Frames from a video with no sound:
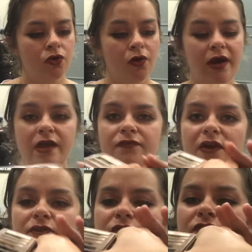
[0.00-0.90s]
Crave,
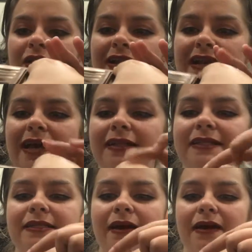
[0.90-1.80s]
I've finally
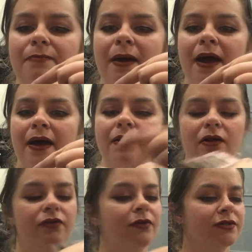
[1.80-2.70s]
hit side pan,
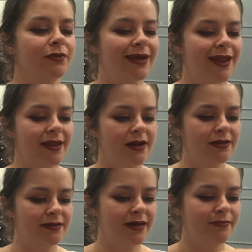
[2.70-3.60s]
although it's only a little
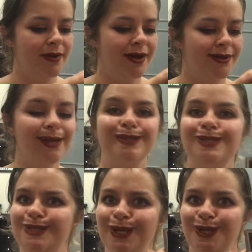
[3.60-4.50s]
side pan, it's
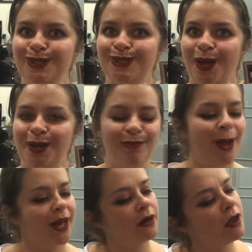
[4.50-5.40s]
still side
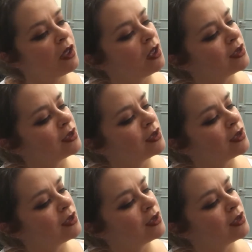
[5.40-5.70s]
pan.